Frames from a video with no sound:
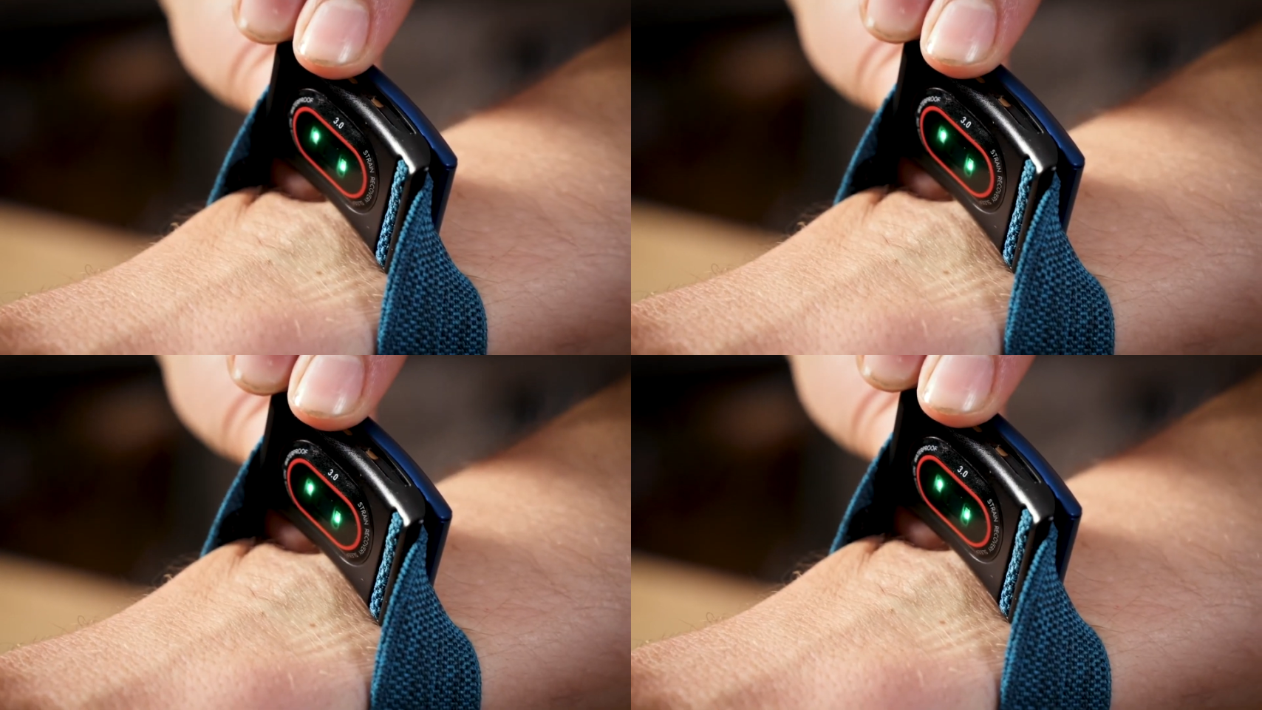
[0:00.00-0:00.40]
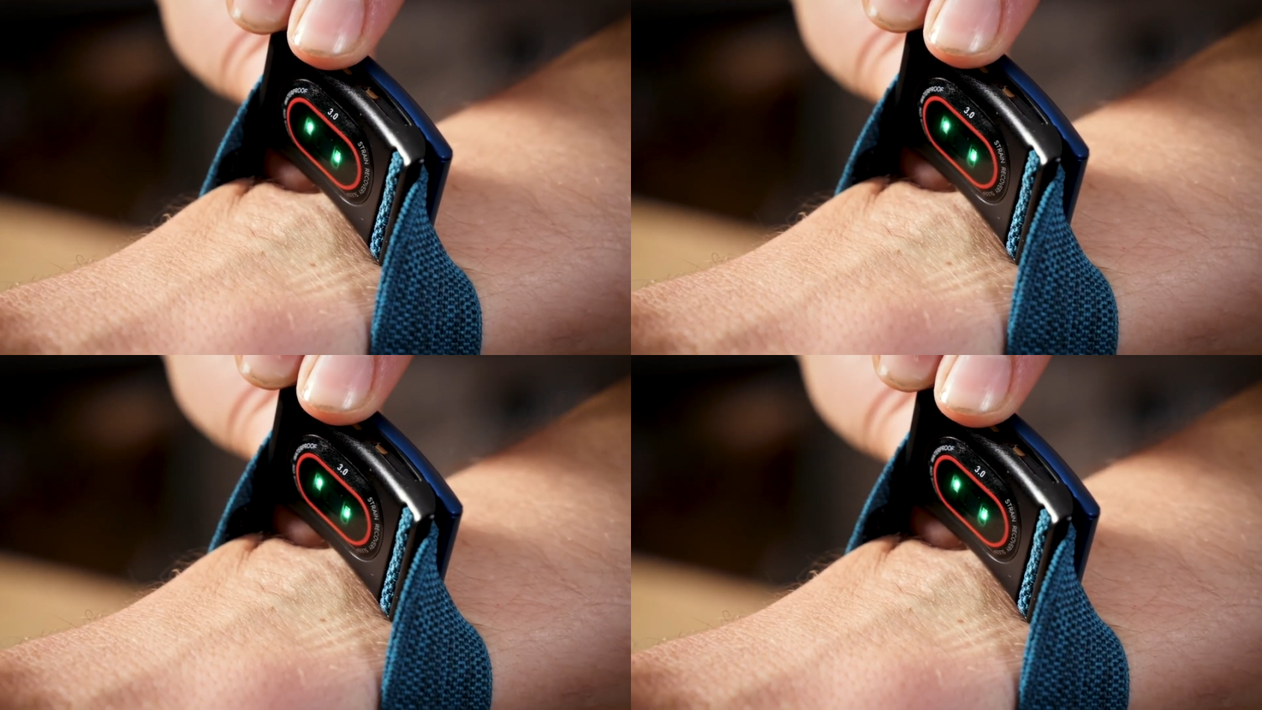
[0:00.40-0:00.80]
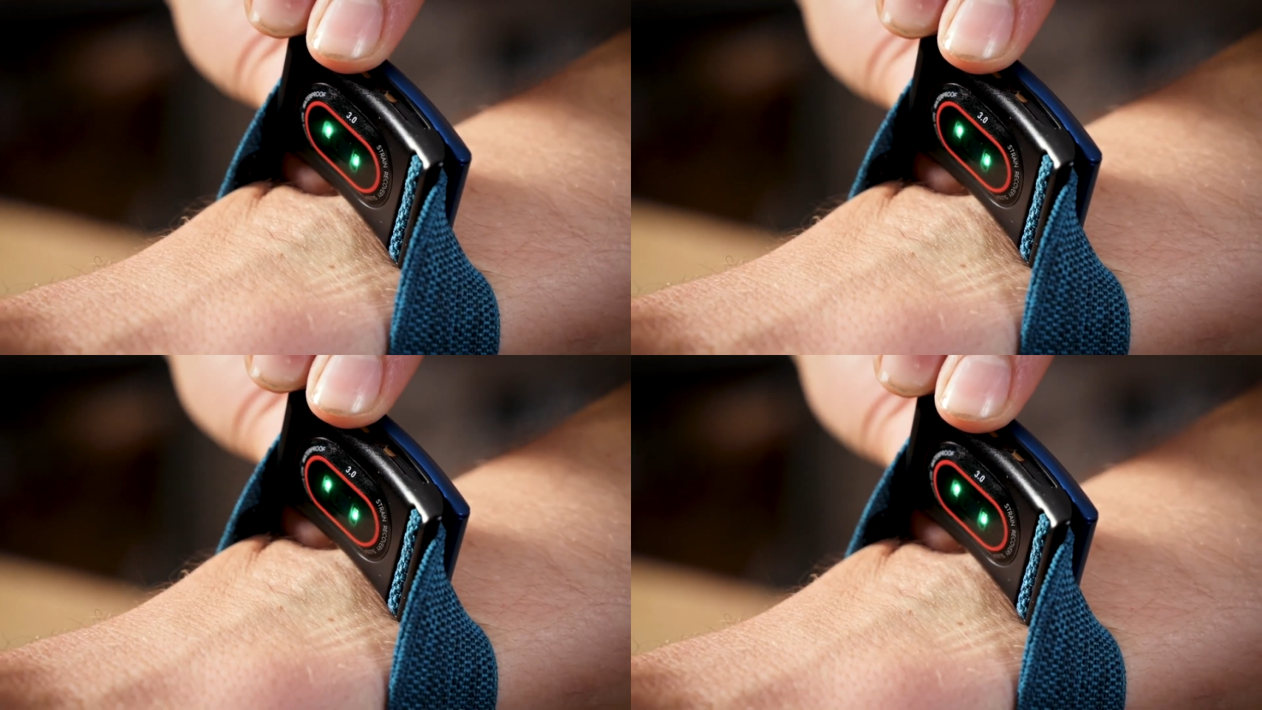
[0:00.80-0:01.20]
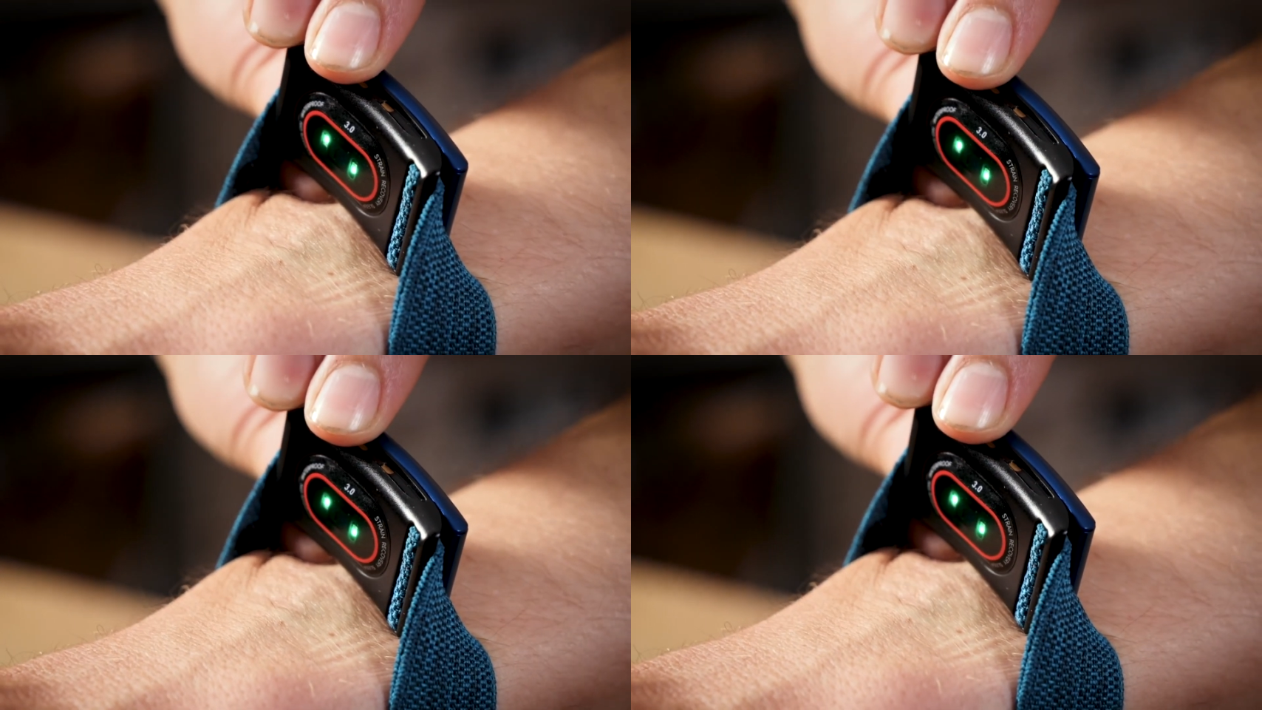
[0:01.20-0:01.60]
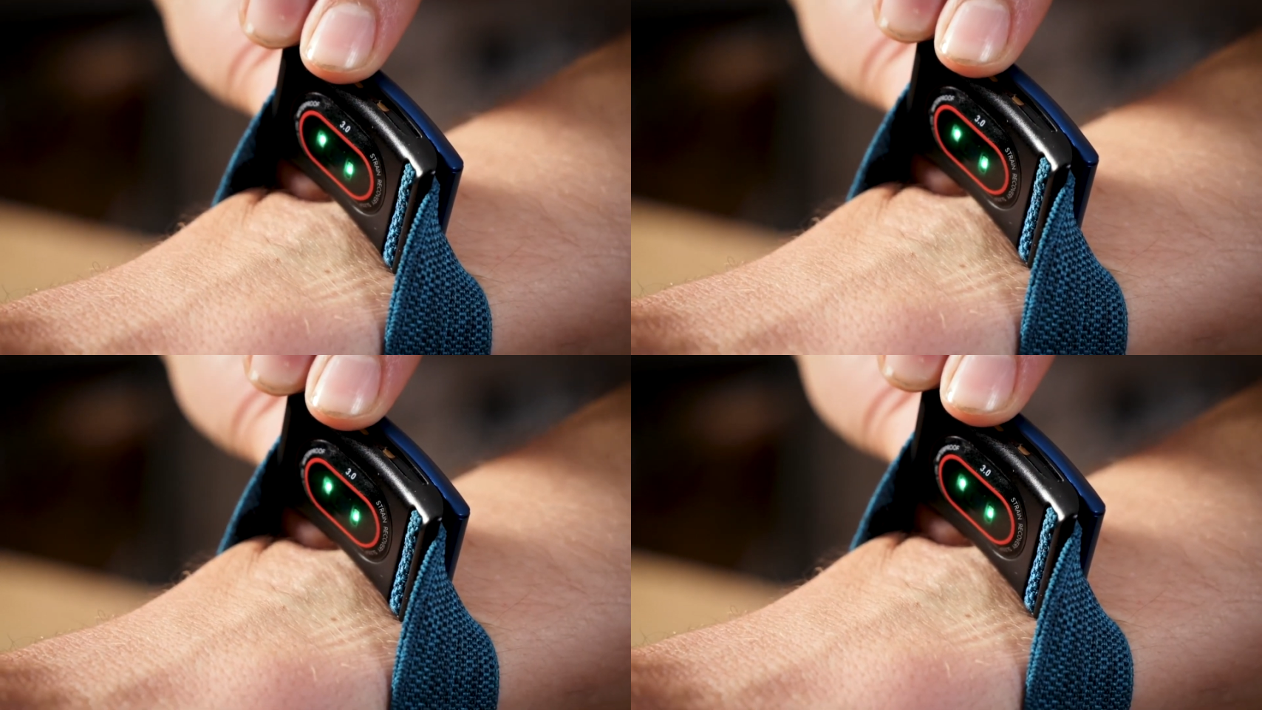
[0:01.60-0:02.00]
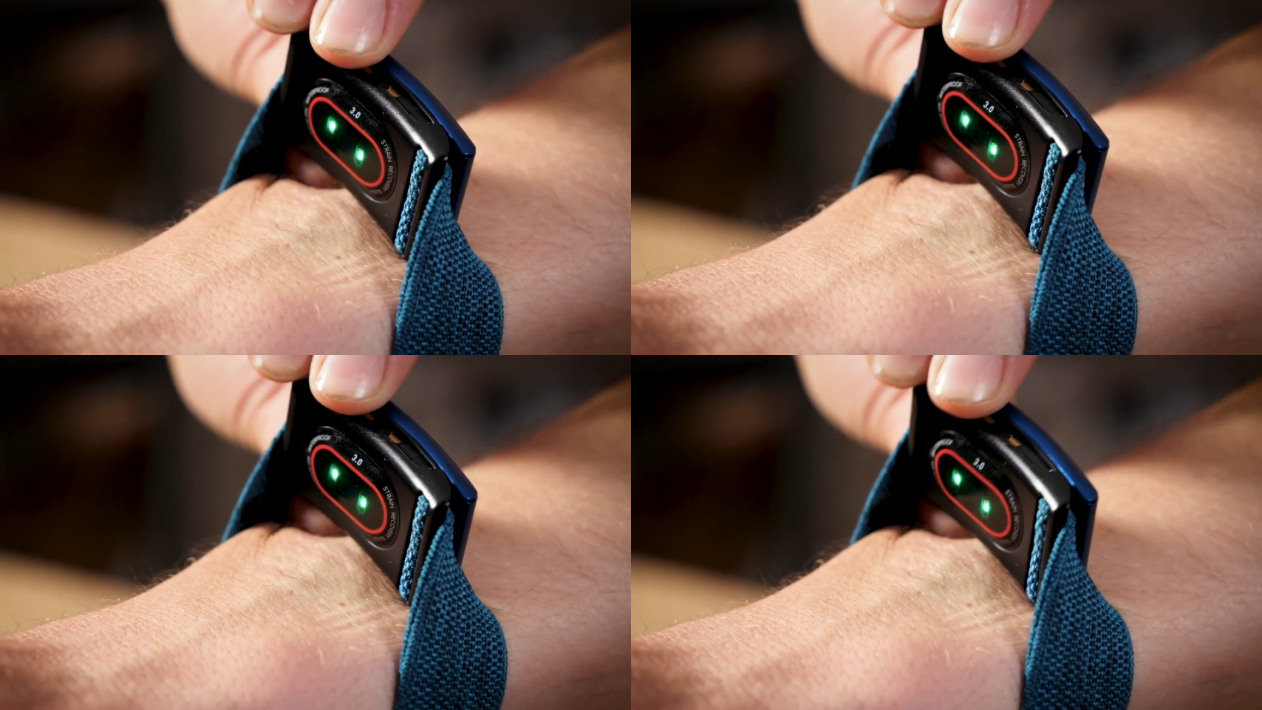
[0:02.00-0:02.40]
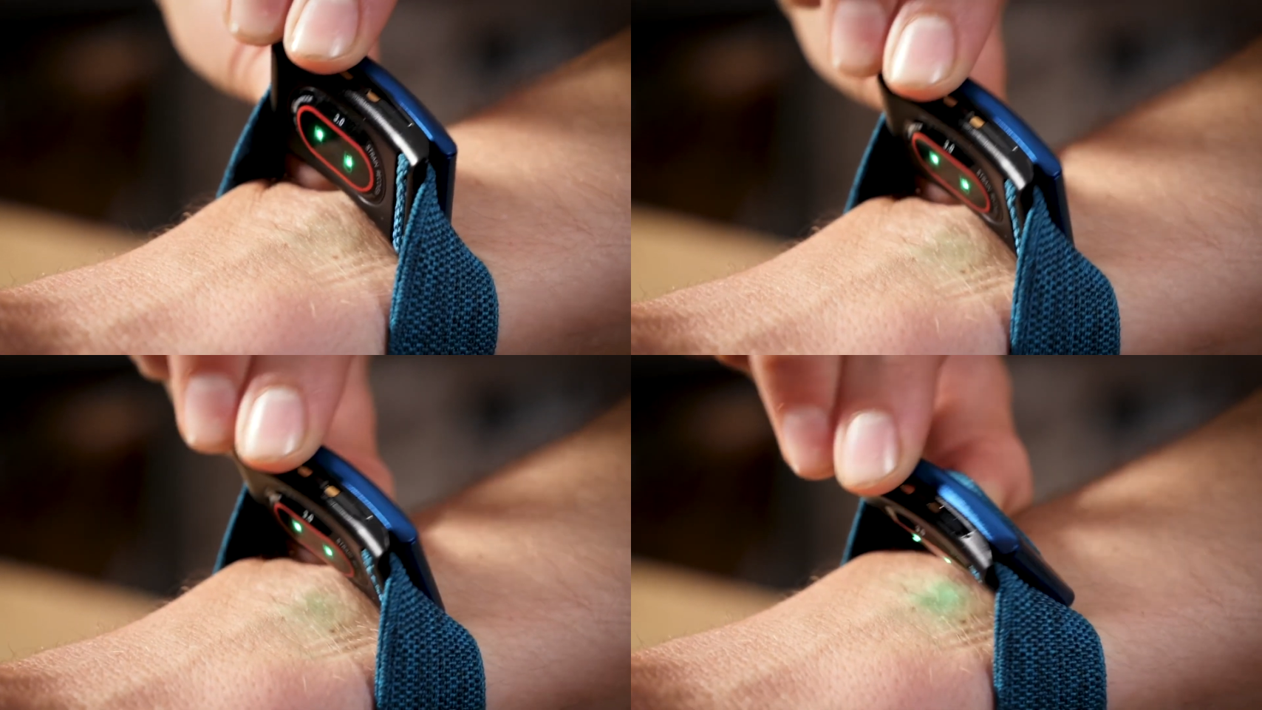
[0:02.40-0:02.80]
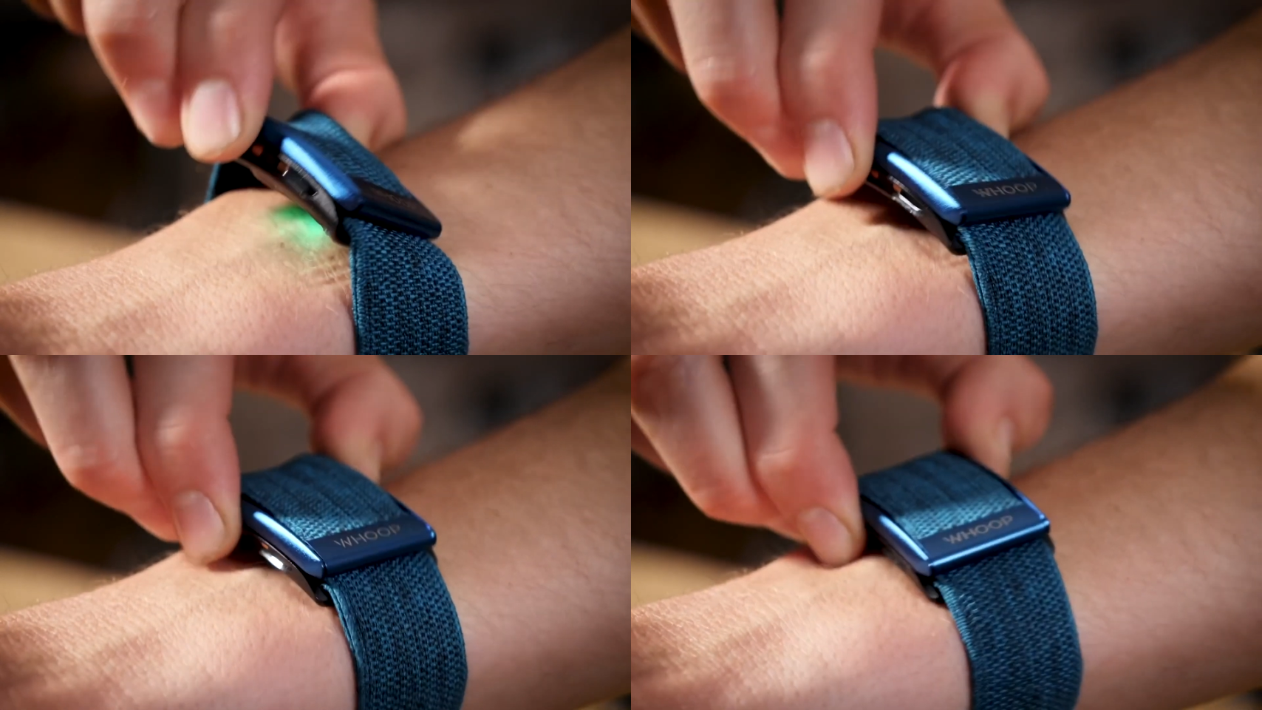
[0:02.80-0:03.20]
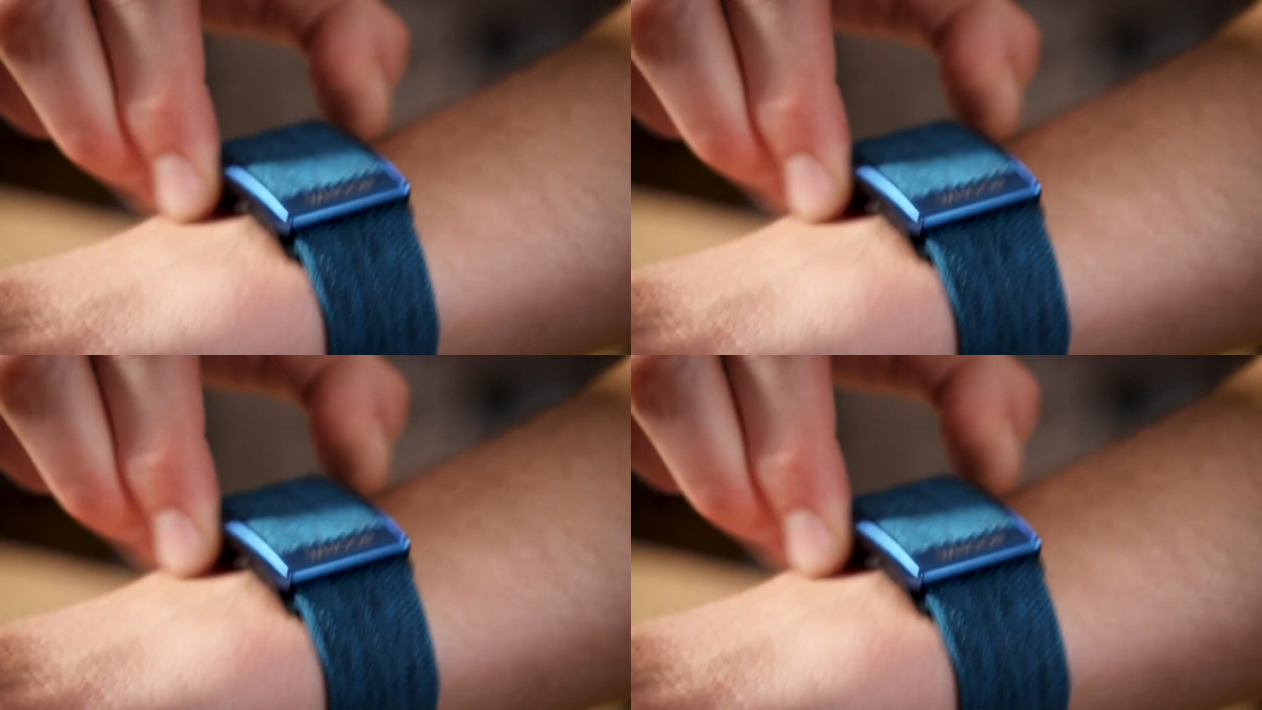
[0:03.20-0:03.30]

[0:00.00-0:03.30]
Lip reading: No face is visible, so there are no lips to read.